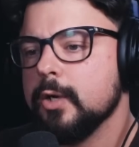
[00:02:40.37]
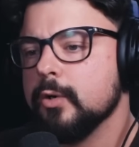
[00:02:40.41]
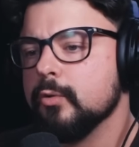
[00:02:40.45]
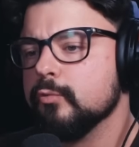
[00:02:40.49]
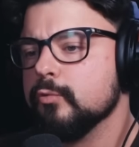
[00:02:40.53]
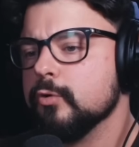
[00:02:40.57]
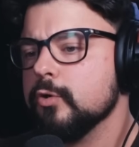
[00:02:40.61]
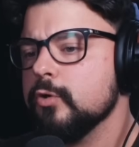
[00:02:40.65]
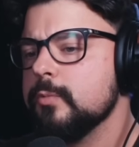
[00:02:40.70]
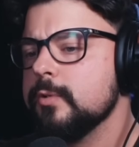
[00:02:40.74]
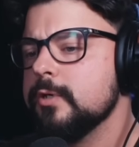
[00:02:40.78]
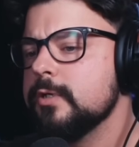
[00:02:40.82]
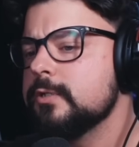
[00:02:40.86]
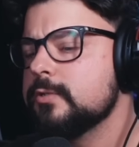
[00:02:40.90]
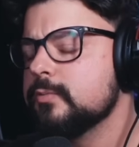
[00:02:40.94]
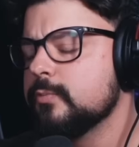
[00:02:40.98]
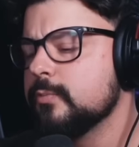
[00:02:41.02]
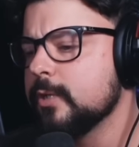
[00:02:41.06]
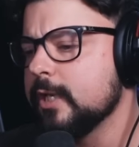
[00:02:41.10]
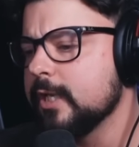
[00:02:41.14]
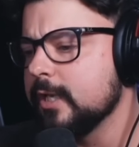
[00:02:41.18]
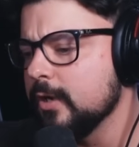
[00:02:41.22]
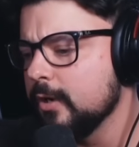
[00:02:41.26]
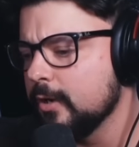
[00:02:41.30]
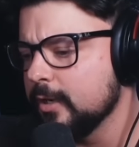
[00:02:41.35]
rumors
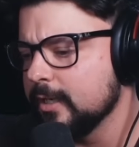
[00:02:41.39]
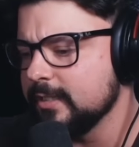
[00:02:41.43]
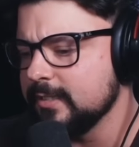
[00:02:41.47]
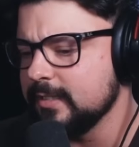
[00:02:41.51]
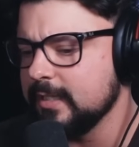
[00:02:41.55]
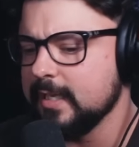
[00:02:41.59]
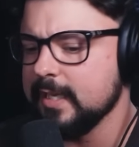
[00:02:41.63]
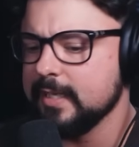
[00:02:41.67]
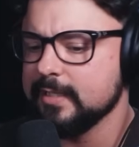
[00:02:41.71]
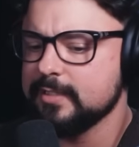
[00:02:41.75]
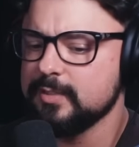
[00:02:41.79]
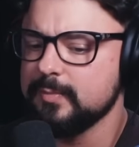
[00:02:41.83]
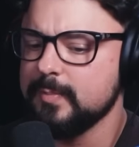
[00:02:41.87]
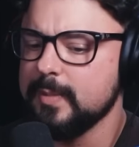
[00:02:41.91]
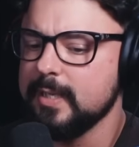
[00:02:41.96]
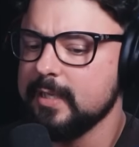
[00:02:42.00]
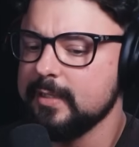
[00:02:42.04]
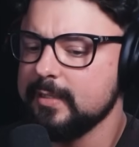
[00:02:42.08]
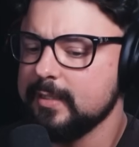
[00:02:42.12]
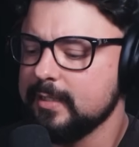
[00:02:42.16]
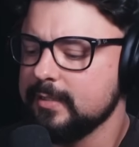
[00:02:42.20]
regarding the X-Men.